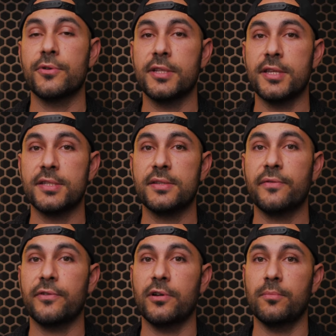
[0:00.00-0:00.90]
release
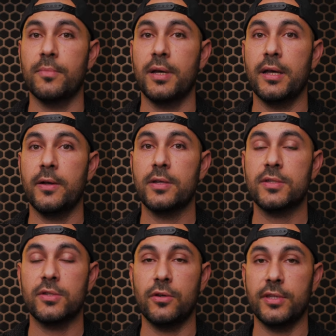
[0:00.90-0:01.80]
from
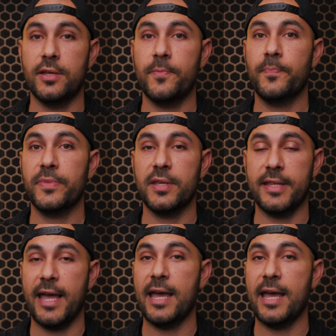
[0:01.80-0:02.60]
Sony in the